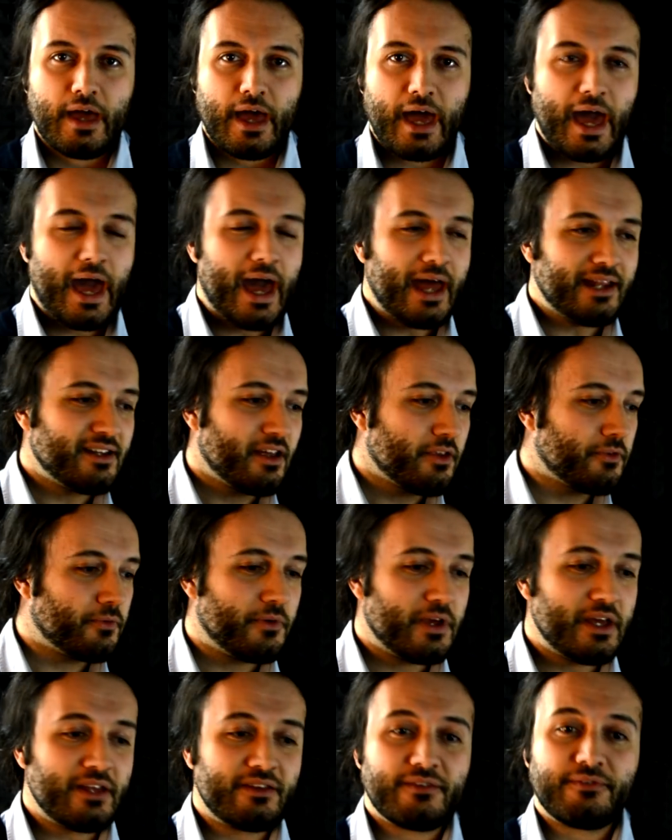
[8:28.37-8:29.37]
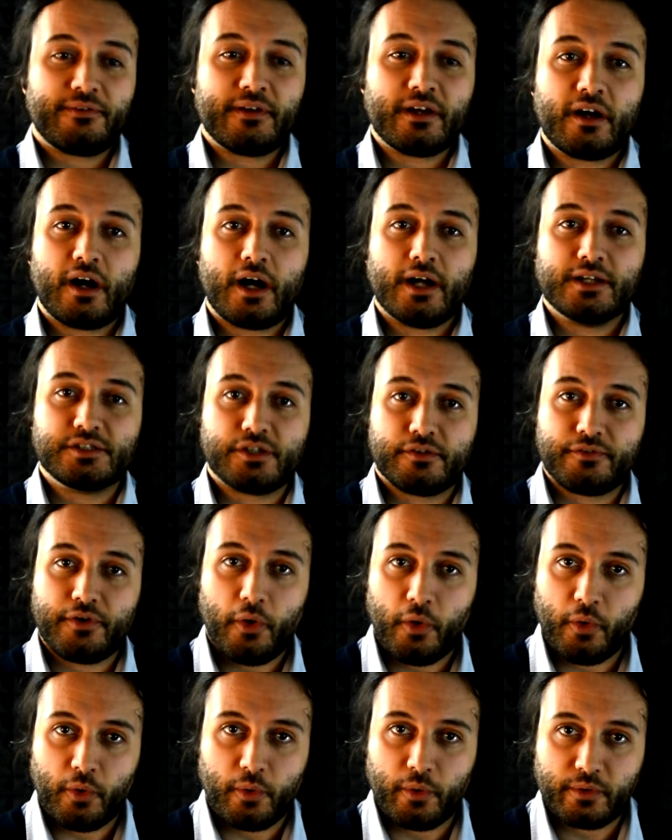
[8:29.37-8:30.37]
Add three different kinds of
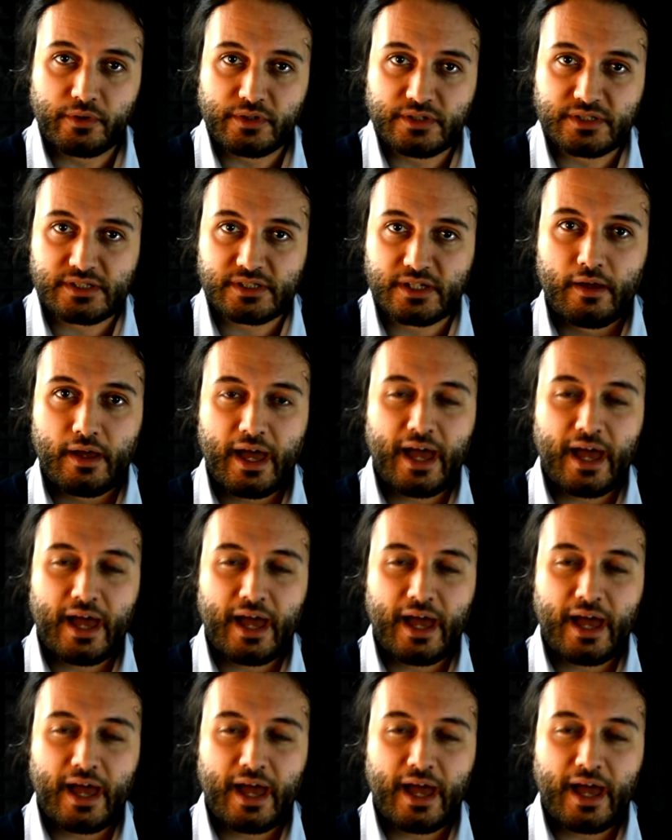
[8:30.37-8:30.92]
horns,